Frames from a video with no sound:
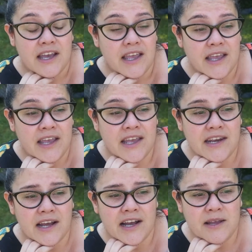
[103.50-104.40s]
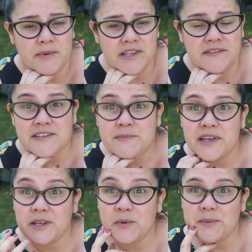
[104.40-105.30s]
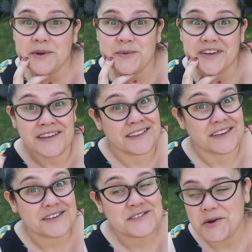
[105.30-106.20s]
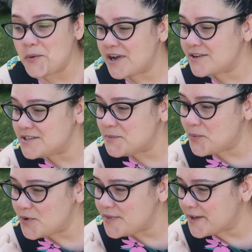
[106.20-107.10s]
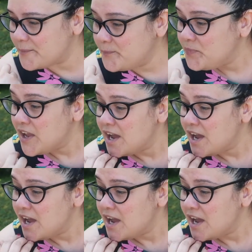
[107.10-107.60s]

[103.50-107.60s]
and I believe it's mainly women working there, so why not support them?